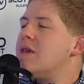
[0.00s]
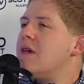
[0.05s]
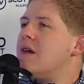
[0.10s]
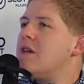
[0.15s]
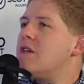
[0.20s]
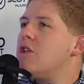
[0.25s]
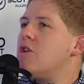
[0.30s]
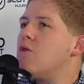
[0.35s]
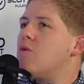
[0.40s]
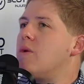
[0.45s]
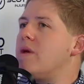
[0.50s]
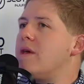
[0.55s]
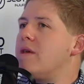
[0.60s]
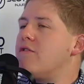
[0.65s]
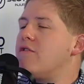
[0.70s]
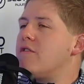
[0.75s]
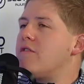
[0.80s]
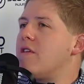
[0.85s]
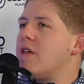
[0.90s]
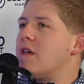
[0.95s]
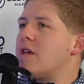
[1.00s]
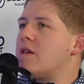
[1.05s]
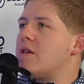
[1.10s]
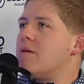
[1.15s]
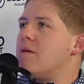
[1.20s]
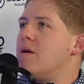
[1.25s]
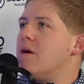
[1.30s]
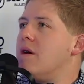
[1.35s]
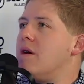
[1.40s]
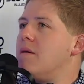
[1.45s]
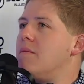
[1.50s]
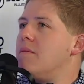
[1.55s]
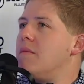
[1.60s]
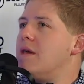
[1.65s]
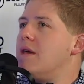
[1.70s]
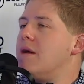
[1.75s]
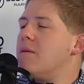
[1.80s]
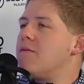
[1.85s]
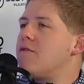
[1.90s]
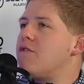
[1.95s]
Yeah, we just like
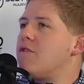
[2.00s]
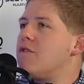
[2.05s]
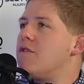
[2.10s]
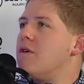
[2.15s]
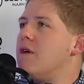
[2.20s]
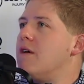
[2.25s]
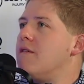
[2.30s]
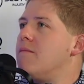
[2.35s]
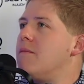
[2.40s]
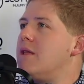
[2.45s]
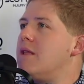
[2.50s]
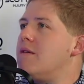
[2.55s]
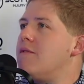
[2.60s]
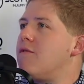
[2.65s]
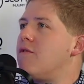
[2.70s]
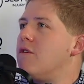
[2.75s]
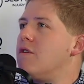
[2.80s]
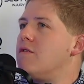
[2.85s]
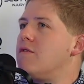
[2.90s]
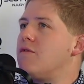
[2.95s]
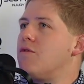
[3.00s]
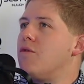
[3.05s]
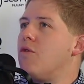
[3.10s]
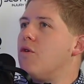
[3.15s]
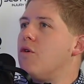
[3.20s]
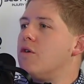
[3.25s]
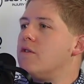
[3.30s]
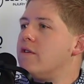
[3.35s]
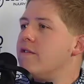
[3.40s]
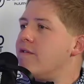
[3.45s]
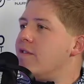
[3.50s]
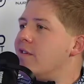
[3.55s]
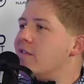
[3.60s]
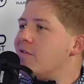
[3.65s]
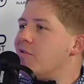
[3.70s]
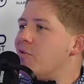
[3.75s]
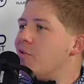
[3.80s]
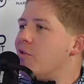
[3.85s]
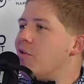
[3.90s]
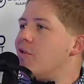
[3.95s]
me, I'm sure you have many friends who are
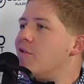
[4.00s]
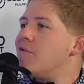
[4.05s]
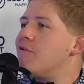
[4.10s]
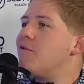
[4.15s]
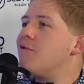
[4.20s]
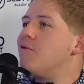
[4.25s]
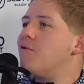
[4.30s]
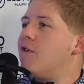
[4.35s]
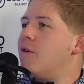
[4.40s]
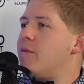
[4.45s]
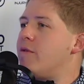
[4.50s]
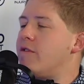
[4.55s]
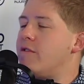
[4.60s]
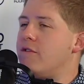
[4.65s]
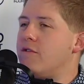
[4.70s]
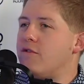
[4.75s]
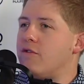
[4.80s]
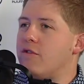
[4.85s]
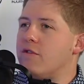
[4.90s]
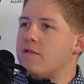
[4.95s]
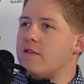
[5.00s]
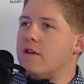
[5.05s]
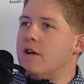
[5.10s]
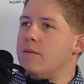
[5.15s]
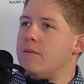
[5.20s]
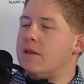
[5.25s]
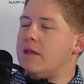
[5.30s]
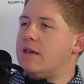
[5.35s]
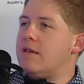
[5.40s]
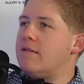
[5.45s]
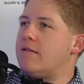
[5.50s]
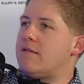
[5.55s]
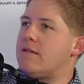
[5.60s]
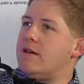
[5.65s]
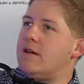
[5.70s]
defense lawyers who represent insurance companies.